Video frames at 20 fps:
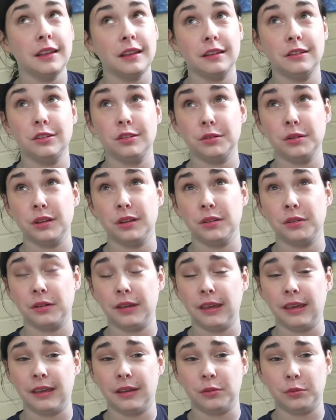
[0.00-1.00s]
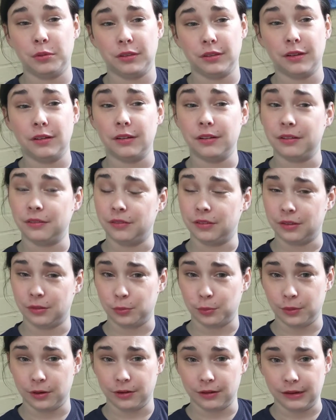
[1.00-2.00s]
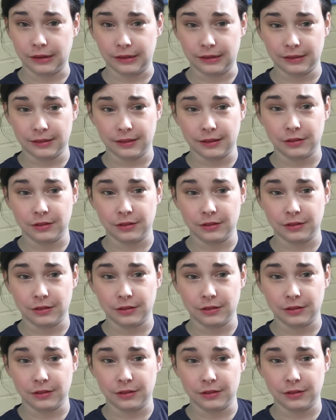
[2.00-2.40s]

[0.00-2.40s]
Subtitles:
and doing okay with all of this weirdness.